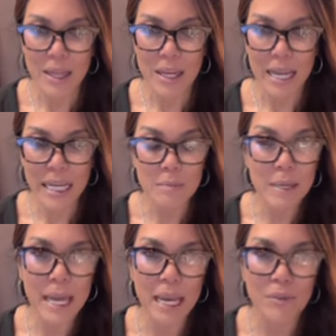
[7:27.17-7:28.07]
The nice
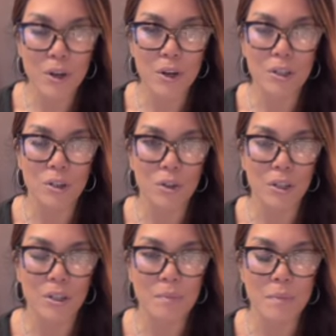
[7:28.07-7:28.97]
behaviors
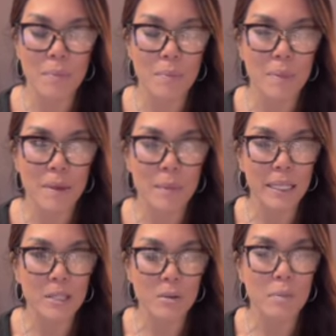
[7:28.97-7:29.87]
or the
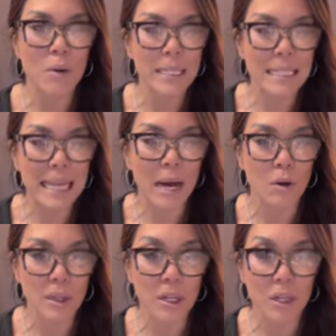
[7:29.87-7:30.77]
pleaser pointing
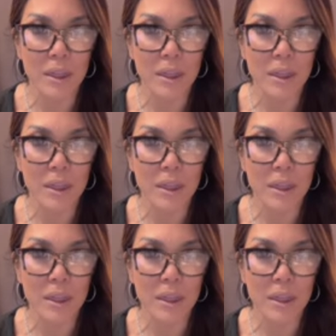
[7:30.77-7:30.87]
out the good